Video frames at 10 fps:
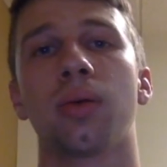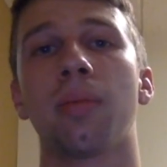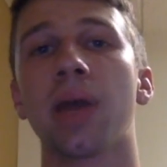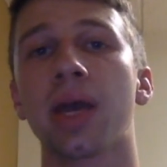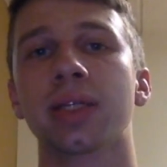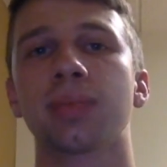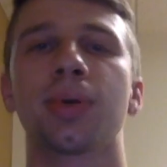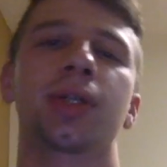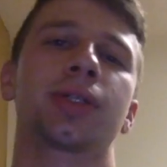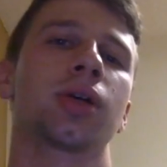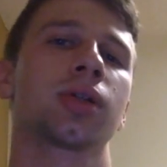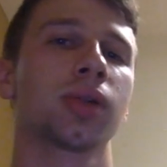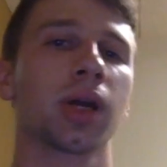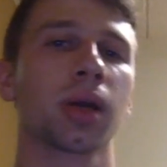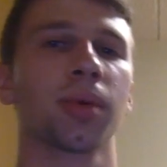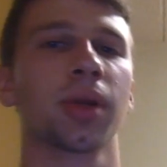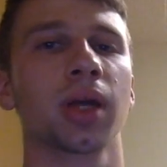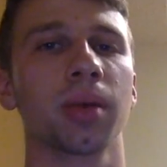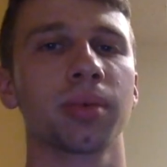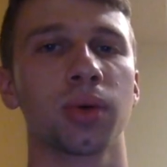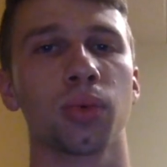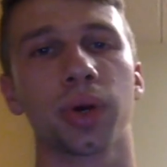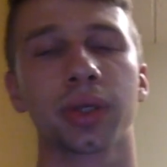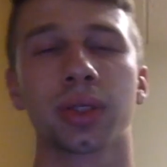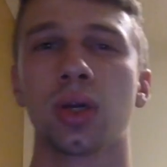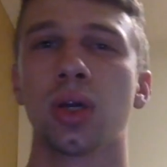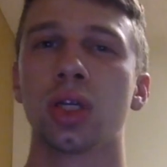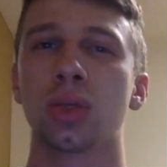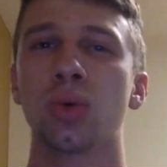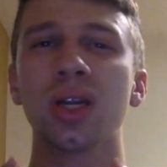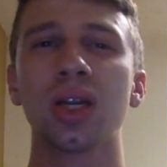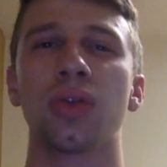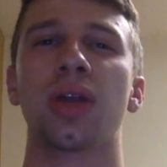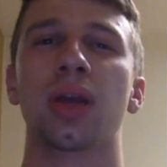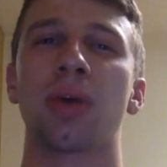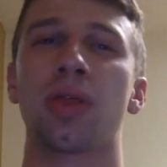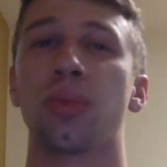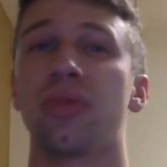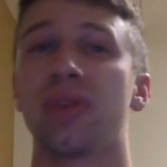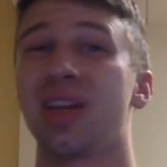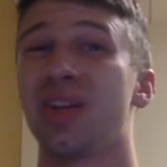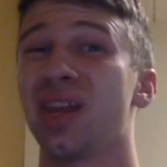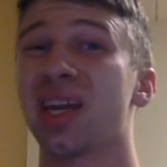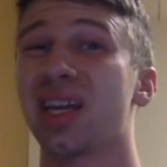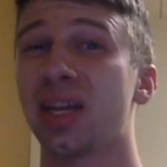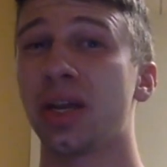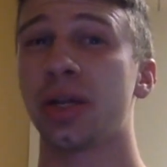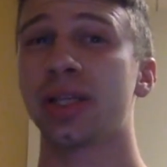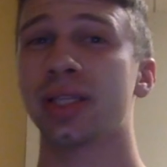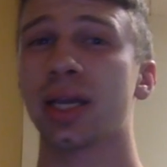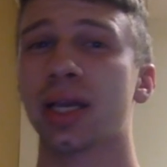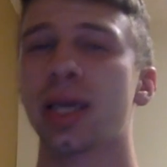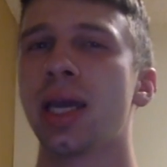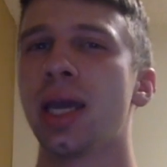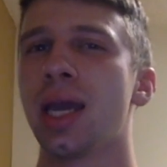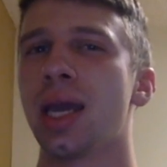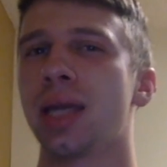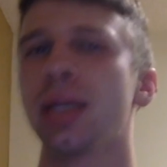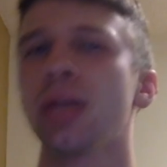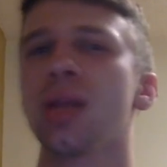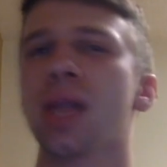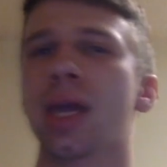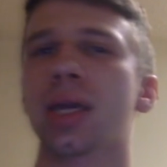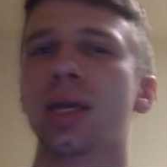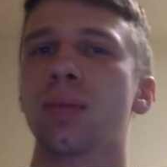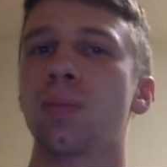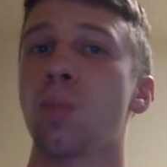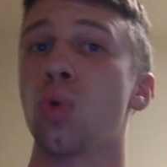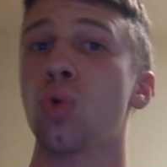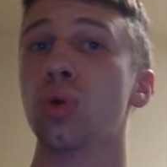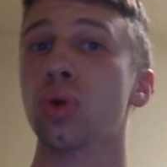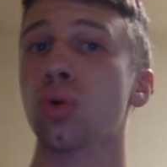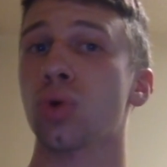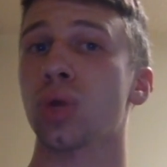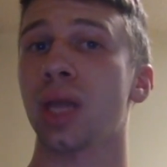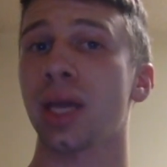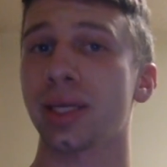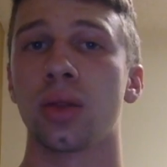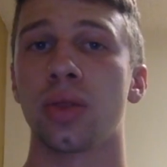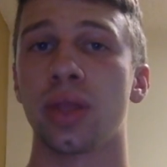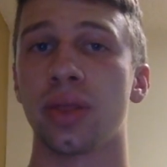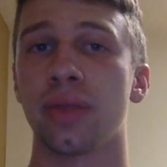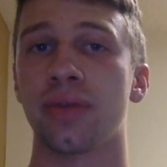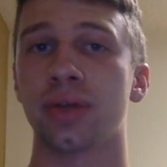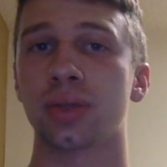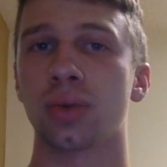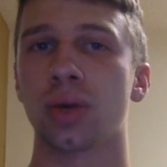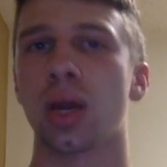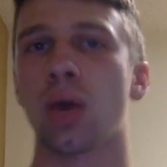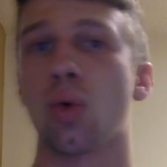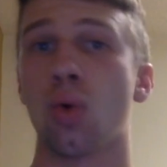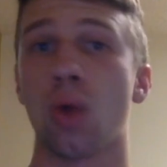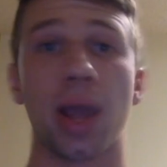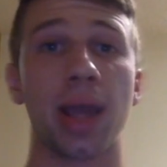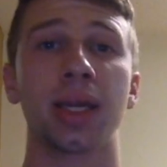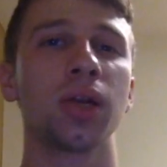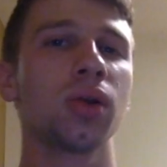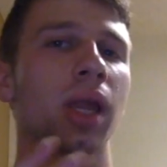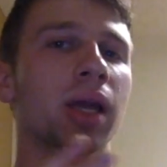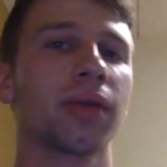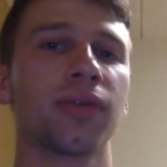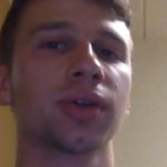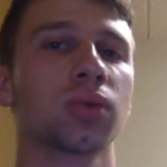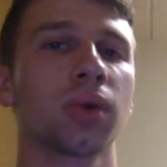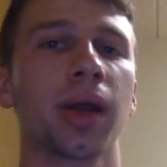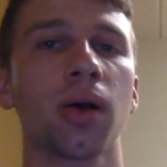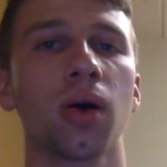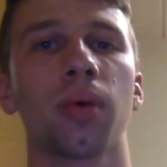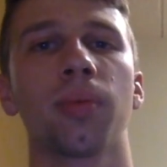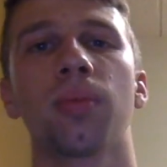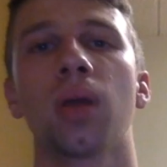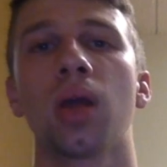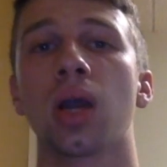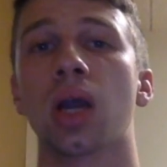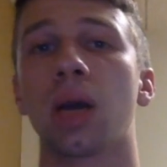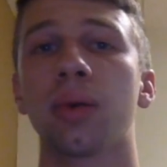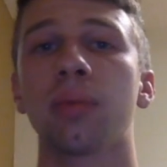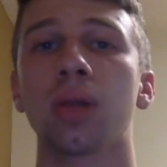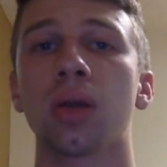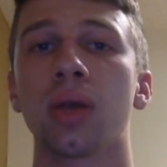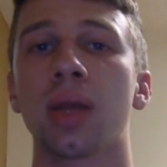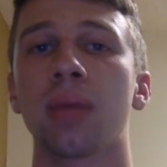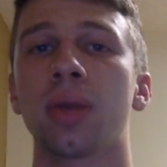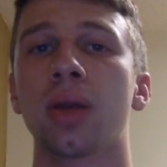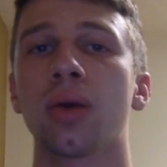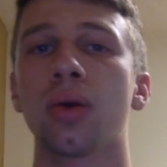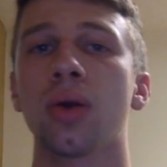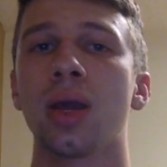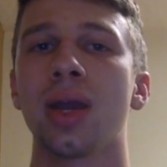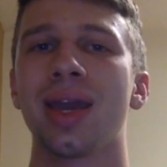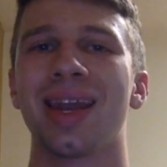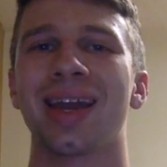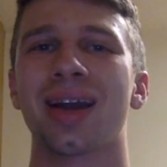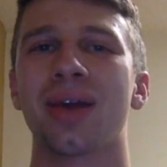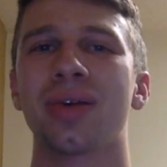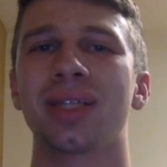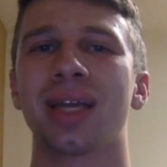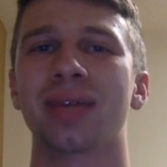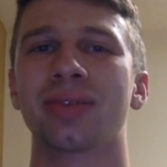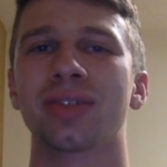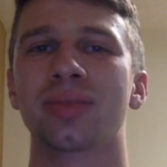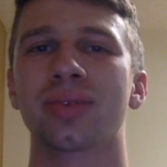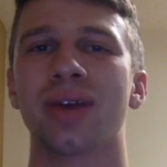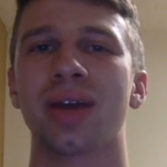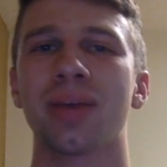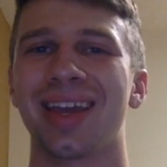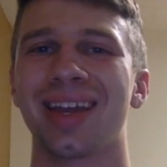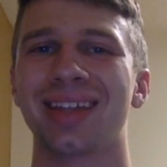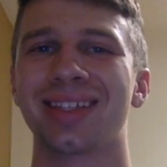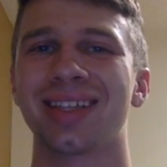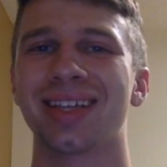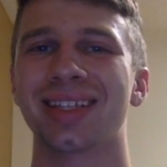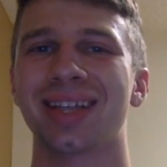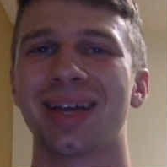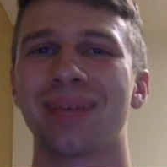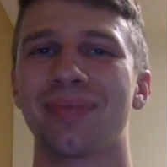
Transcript: best, but it's also not gonna be top 10 worst. So what did you think about the movie? Did you like it? Did you dislike it? And did you like it more or less than the first one? And did you like the first one at all? Comment below and let me know. Like always, like and subscribe, and I'll see you next time.